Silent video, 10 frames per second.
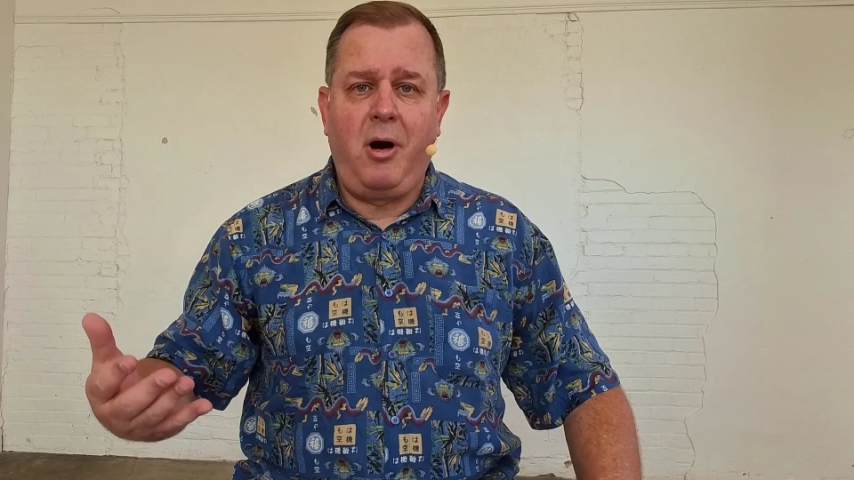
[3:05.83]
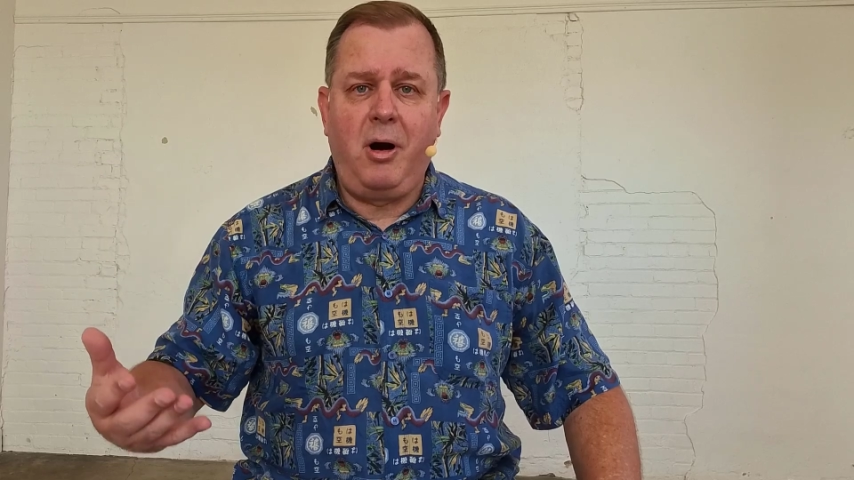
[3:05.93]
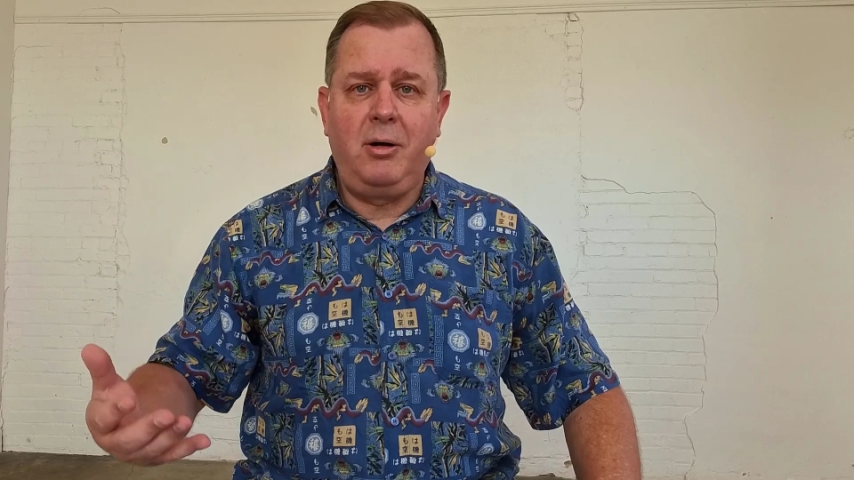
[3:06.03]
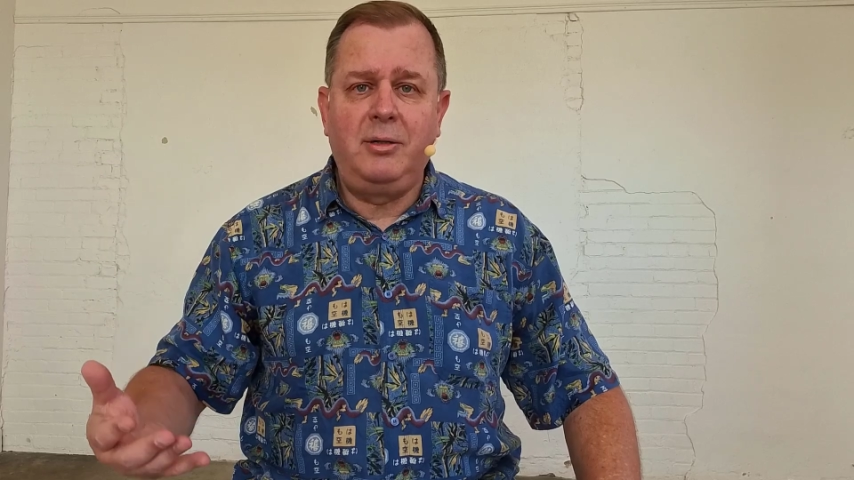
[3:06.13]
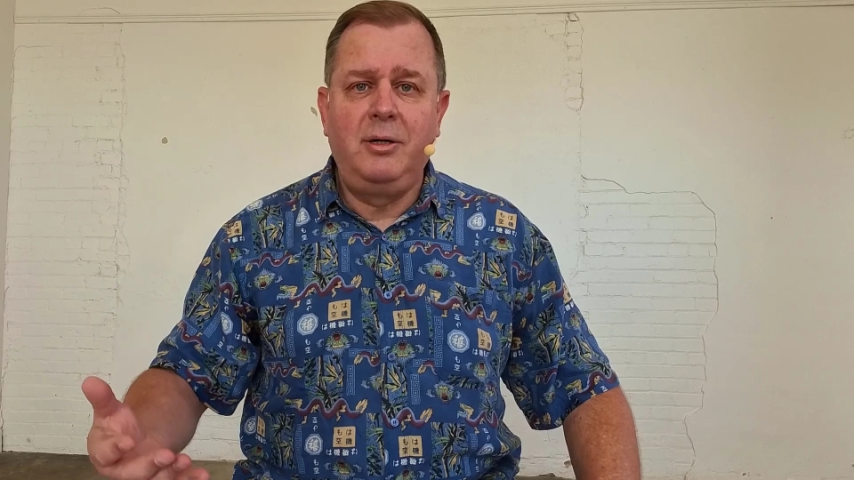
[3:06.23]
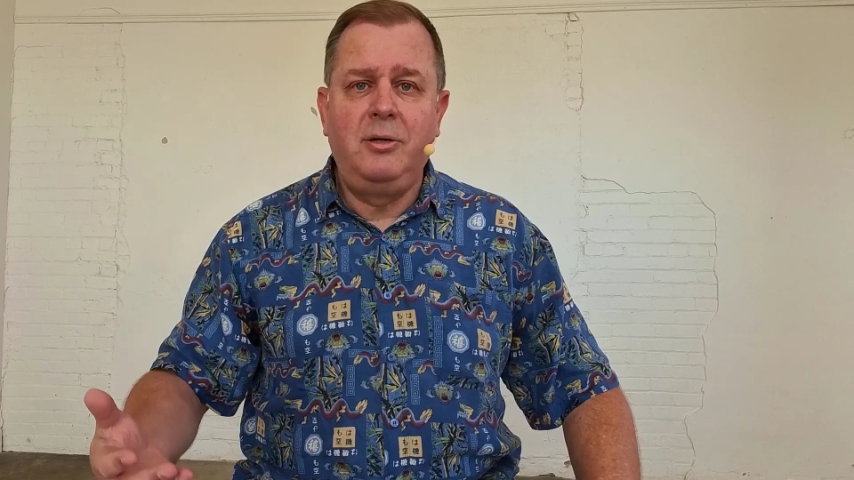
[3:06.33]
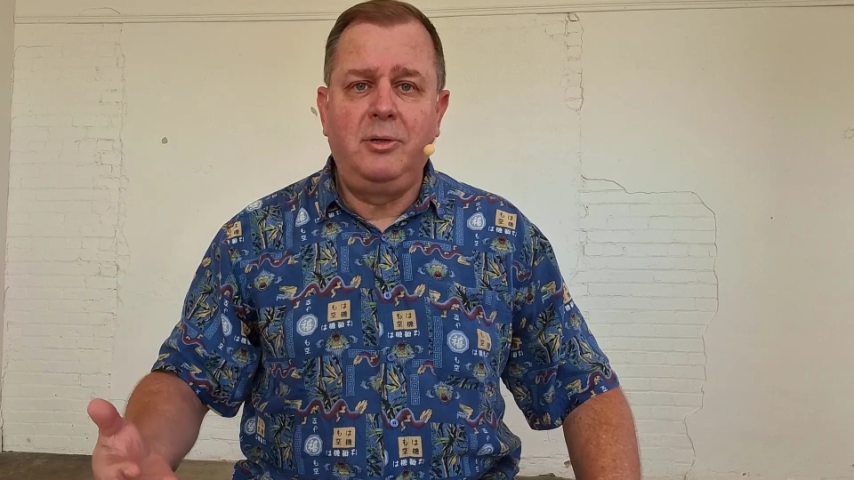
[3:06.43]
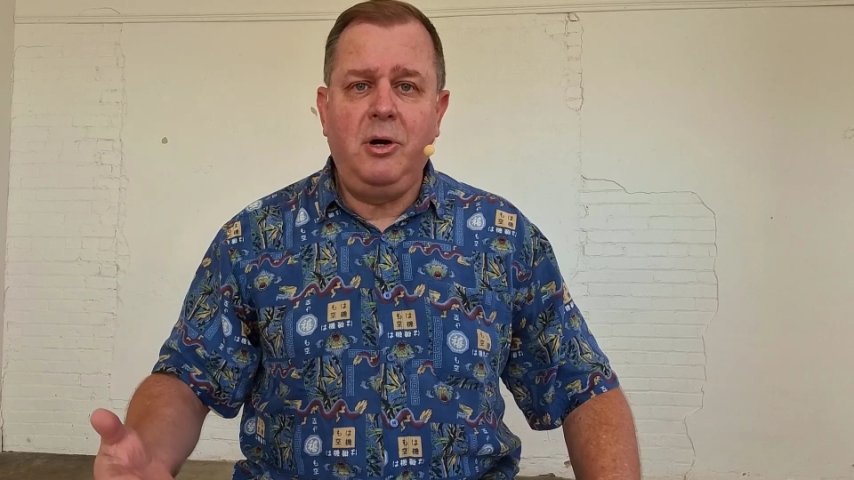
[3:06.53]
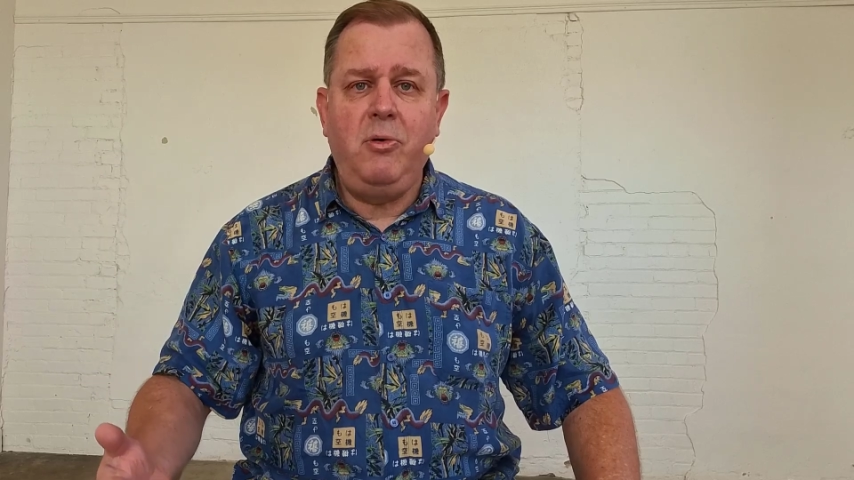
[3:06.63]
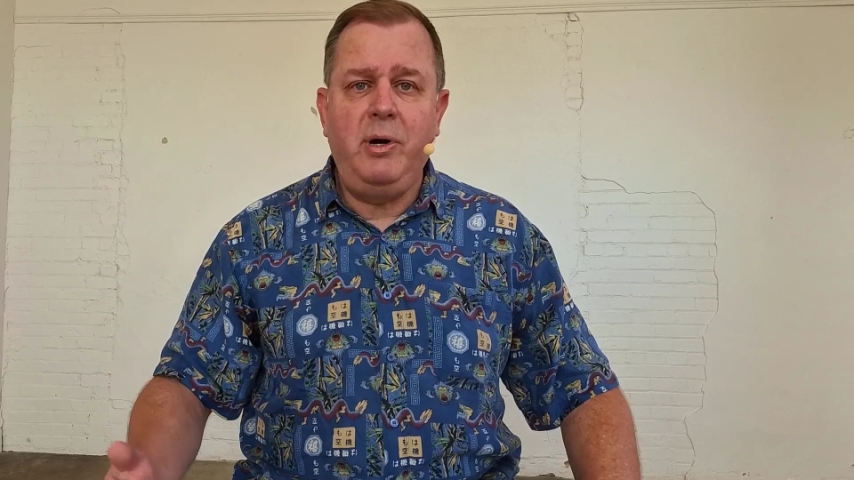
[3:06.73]

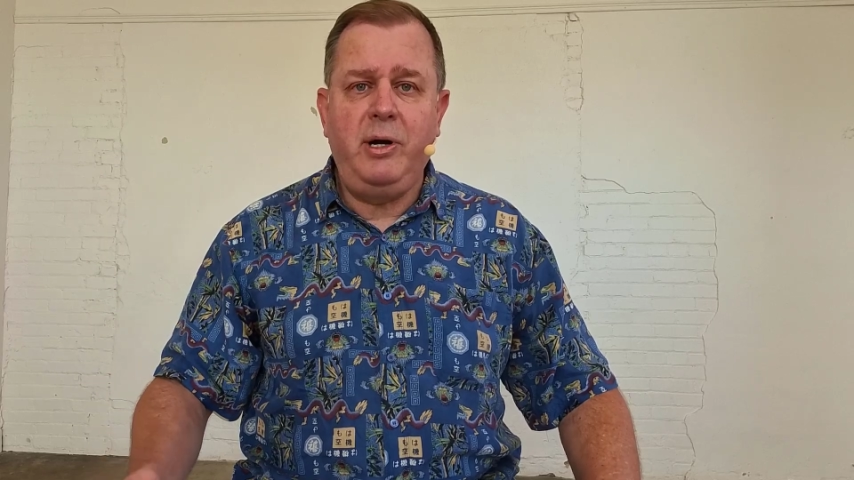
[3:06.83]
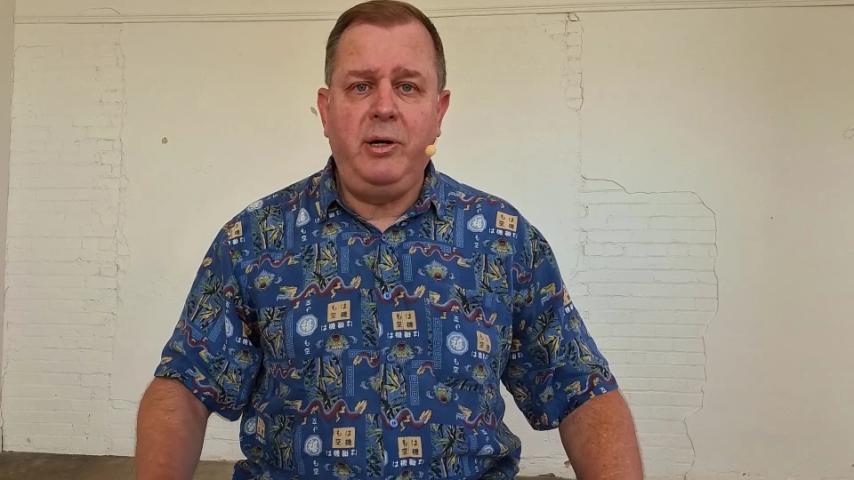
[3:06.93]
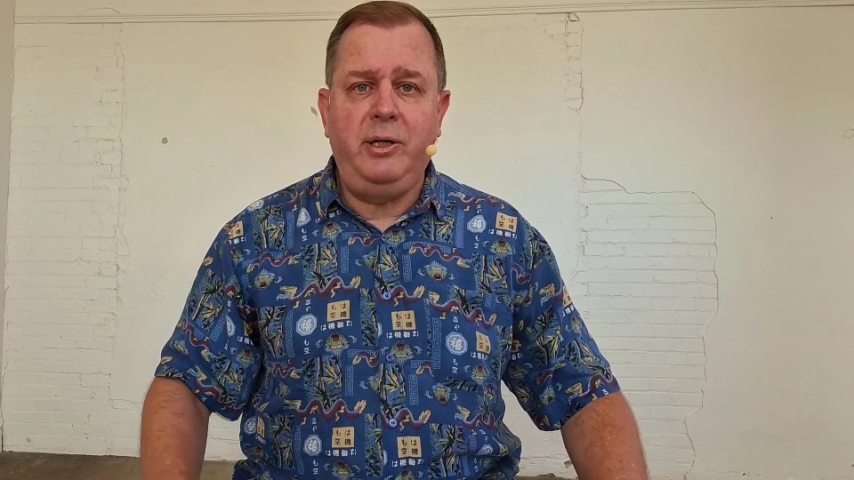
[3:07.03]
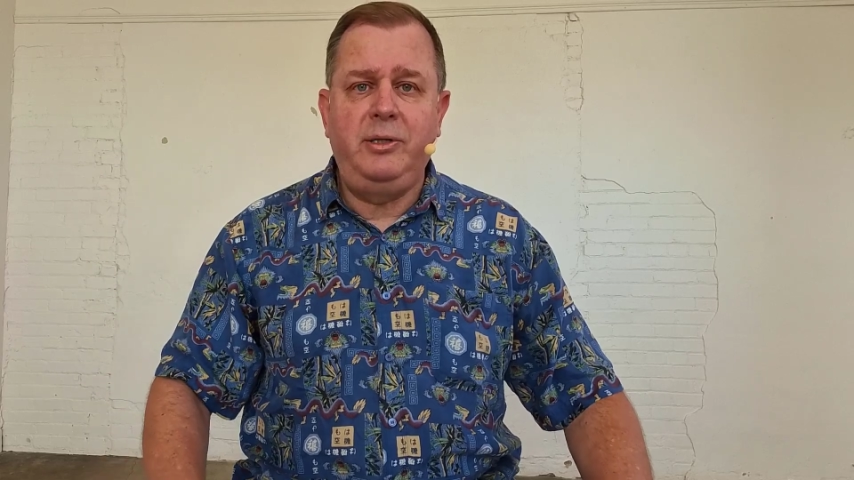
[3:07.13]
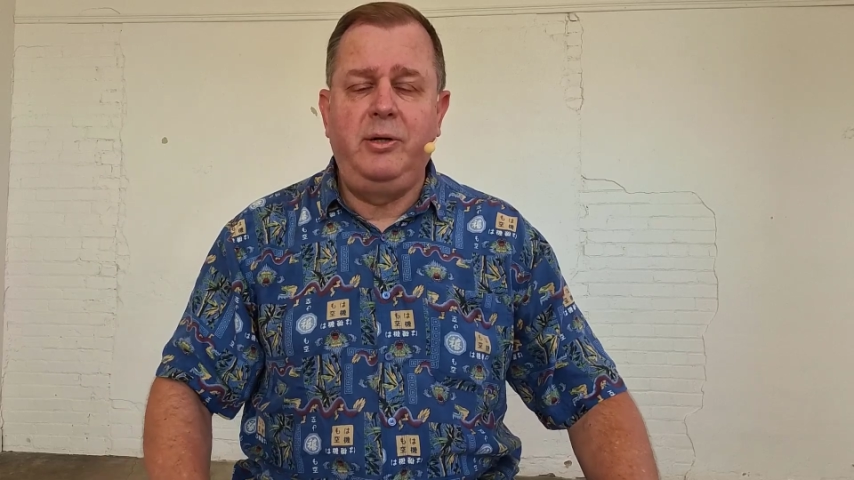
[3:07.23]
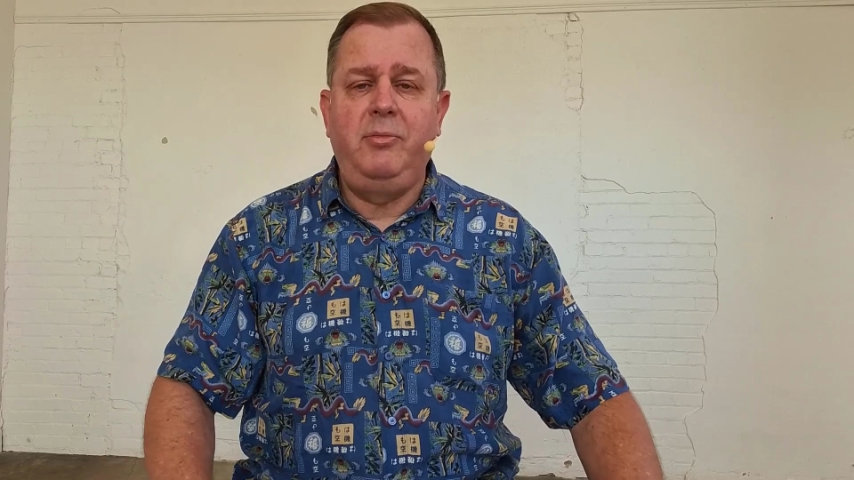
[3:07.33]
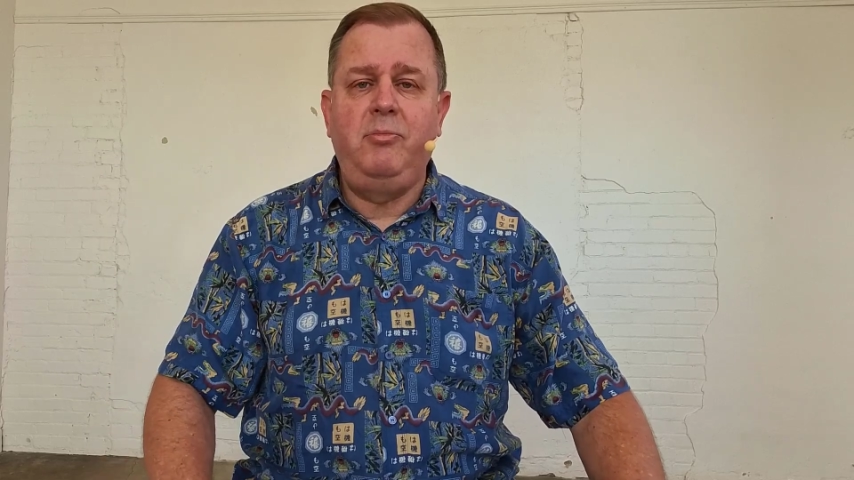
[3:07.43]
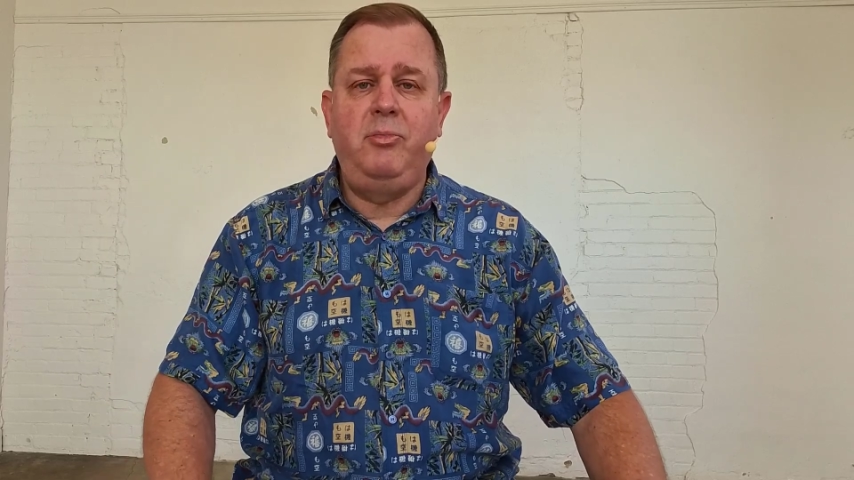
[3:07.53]
Heart-coherent